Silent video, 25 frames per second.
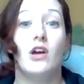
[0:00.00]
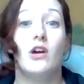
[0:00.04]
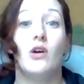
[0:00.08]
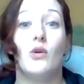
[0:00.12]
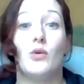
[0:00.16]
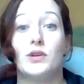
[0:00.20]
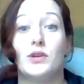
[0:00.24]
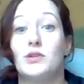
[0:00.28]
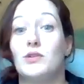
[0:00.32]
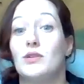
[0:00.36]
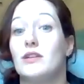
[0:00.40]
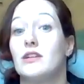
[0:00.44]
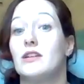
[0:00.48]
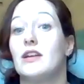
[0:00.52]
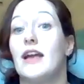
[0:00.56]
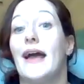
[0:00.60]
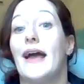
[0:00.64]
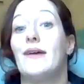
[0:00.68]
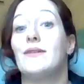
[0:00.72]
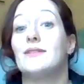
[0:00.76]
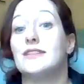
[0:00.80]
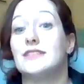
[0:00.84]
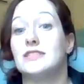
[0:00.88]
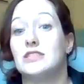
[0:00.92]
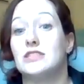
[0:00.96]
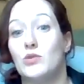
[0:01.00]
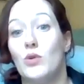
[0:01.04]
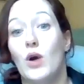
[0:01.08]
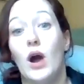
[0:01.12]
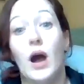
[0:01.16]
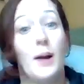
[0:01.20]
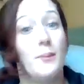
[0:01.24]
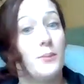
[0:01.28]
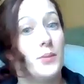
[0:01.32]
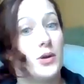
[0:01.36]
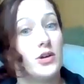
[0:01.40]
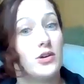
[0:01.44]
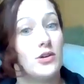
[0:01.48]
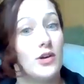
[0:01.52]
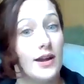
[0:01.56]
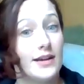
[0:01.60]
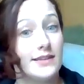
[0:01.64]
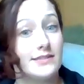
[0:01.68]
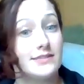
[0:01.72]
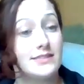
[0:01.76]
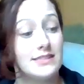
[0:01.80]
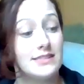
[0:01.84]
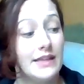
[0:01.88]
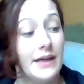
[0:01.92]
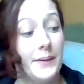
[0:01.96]
or you can count as you hop
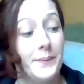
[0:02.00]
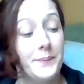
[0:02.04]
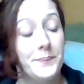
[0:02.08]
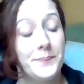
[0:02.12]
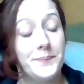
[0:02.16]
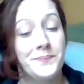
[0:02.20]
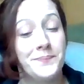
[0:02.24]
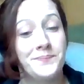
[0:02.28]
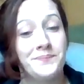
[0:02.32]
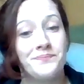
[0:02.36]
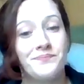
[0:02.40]
across them.